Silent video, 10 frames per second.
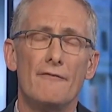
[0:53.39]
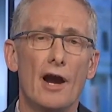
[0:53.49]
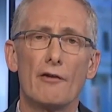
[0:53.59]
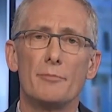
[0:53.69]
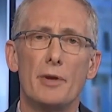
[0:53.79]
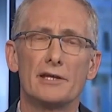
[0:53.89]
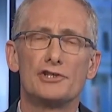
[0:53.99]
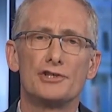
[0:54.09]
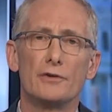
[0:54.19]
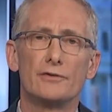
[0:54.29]
very big
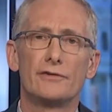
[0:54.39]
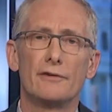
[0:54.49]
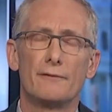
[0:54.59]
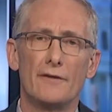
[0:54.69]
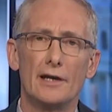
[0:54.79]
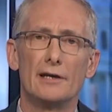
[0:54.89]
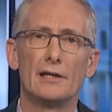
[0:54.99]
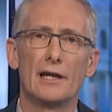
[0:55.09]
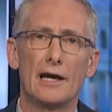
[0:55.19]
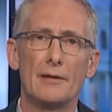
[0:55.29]
shoes to
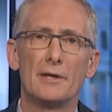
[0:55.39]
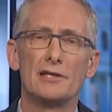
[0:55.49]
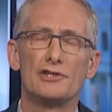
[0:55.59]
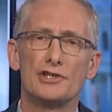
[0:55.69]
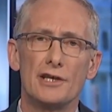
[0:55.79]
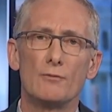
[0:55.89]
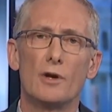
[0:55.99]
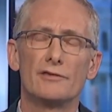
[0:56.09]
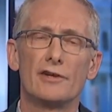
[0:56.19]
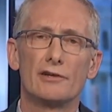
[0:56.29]
fill. I mean, she
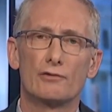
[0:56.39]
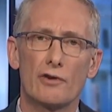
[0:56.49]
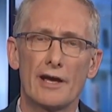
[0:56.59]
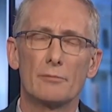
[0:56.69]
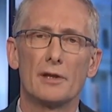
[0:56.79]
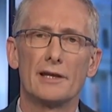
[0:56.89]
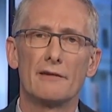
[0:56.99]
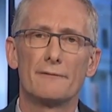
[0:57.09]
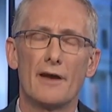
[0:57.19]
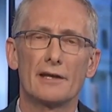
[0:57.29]
was incredibly
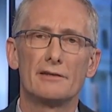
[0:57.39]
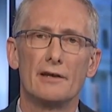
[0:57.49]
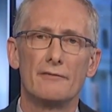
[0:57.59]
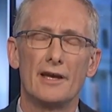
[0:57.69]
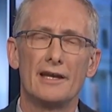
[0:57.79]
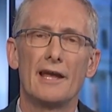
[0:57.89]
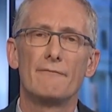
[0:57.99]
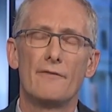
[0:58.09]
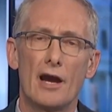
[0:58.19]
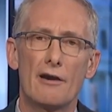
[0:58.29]
effective in a
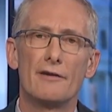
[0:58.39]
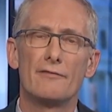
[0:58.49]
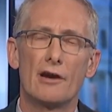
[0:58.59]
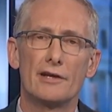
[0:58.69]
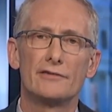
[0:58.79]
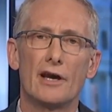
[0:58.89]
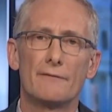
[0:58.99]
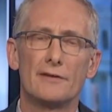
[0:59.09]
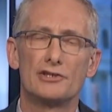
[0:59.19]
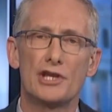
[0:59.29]
very, very
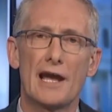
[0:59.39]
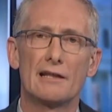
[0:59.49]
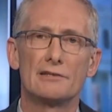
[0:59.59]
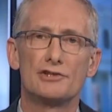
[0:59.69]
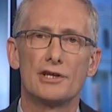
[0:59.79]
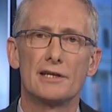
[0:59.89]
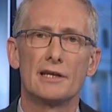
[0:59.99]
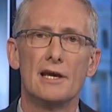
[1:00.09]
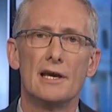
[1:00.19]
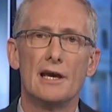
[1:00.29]
tough and
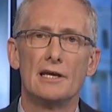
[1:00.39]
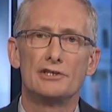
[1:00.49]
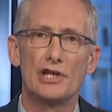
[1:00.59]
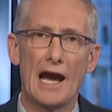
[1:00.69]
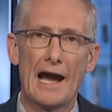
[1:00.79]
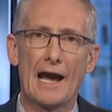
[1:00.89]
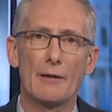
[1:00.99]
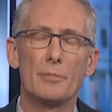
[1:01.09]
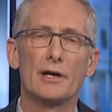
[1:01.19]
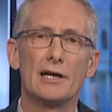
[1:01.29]
challenging
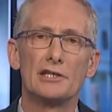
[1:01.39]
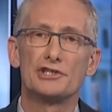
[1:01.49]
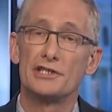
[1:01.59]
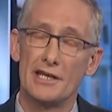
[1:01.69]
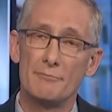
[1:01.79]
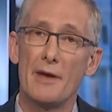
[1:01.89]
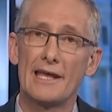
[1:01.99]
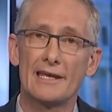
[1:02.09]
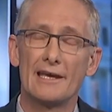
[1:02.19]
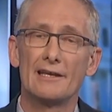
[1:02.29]
job. Uh, she did
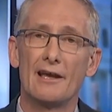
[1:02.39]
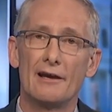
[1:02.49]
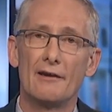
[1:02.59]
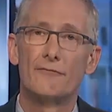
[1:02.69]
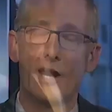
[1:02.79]
make it uh,